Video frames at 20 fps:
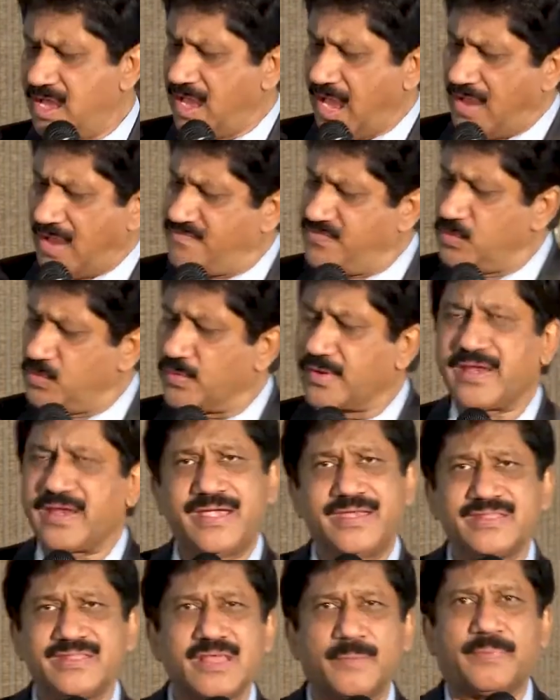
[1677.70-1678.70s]
Have you
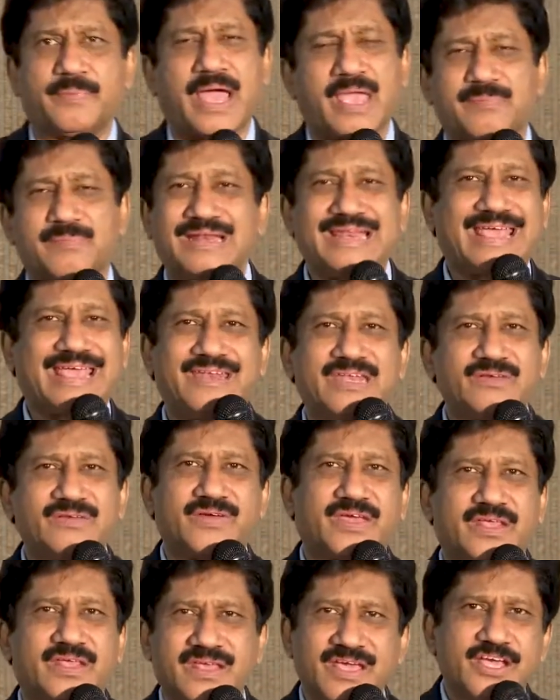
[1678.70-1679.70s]
read in the Bible
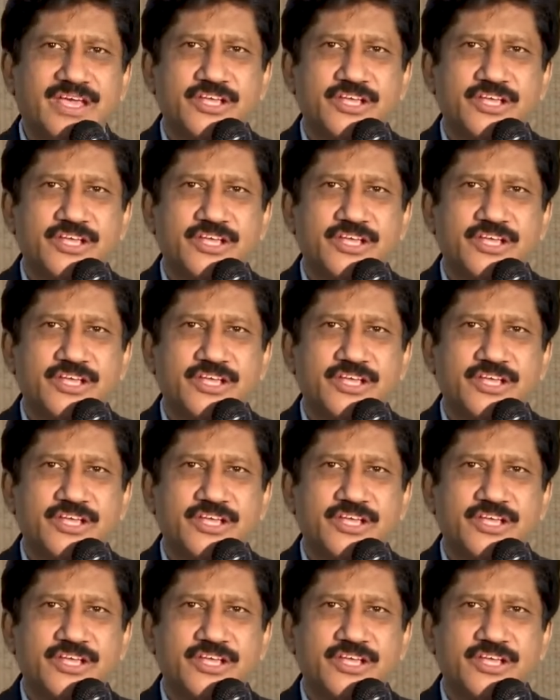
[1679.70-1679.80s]
anywhere